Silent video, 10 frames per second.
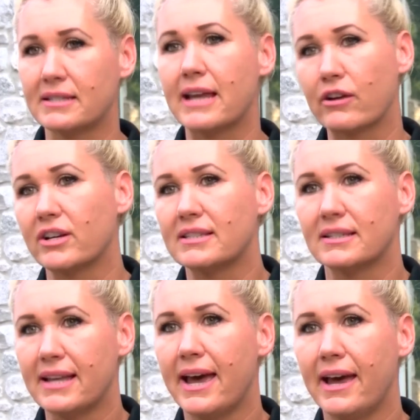integrity is
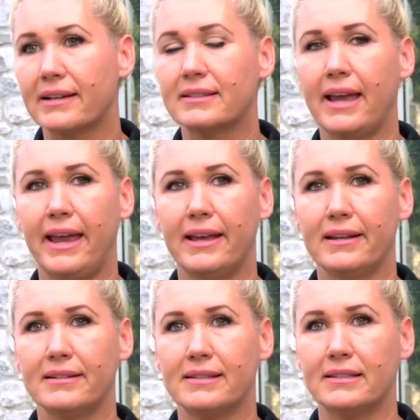intact
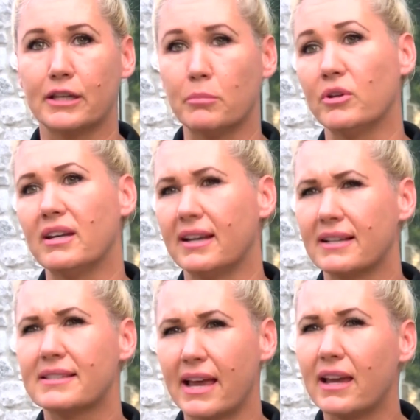and that the
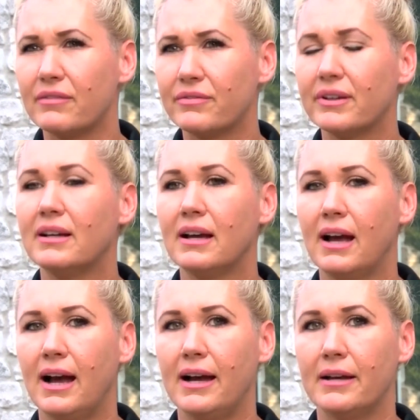community is safe
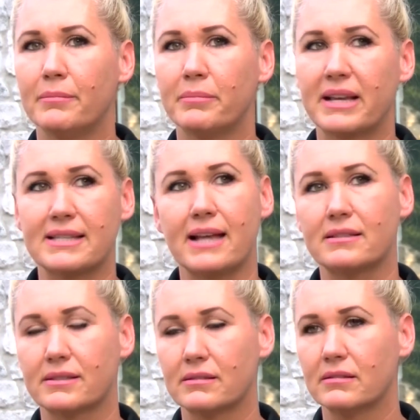um, because
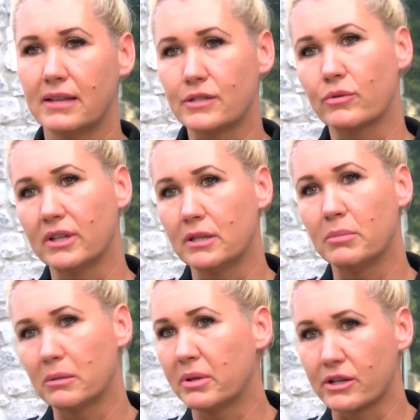that's that's really the
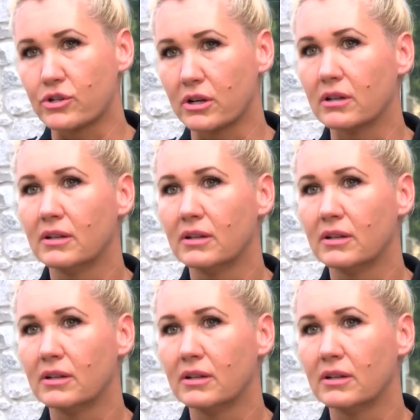big picture.